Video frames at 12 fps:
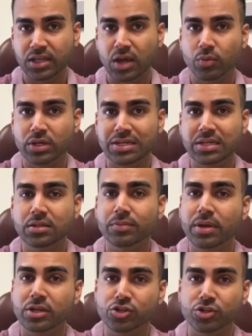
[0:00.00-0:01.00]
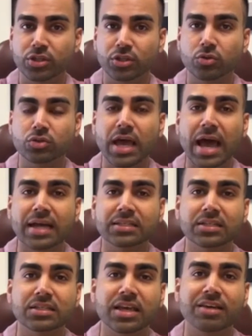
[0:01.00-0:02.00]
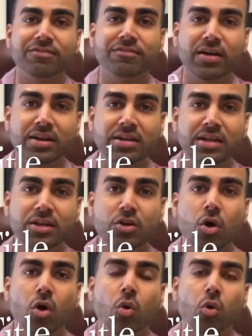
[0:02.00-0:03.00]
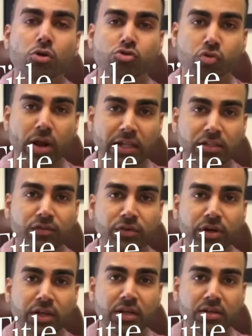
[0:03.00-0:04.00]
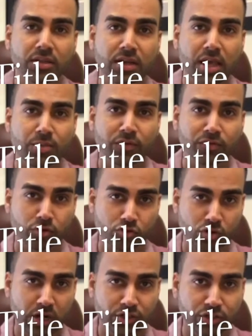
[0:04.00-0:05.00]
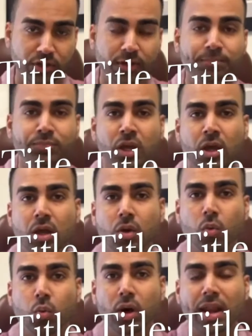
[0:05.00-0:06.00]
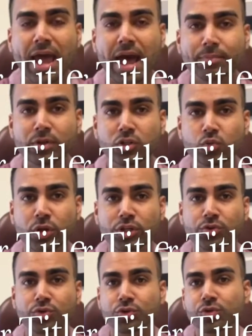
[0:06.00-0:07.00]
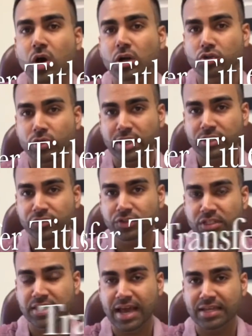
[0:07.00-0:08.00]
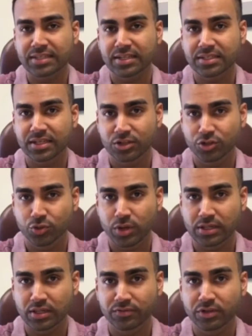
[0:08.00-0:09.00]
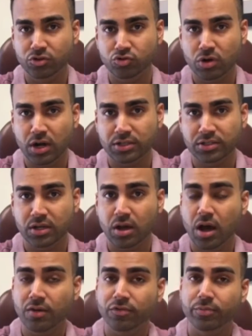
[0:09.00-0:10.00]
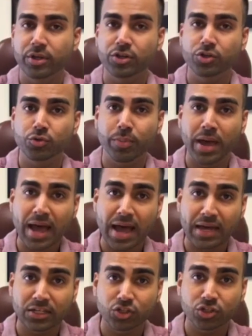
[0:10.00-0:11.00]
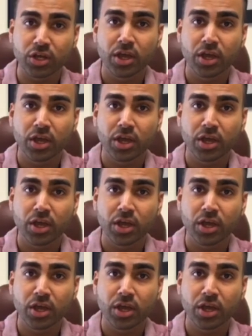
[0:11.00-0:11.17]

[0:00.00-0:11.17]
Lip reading: And we need to make sure that those assets get funded or transferred into the name of your trust. What happens when you do not transfer these assets into a living trust? God forbid you pass,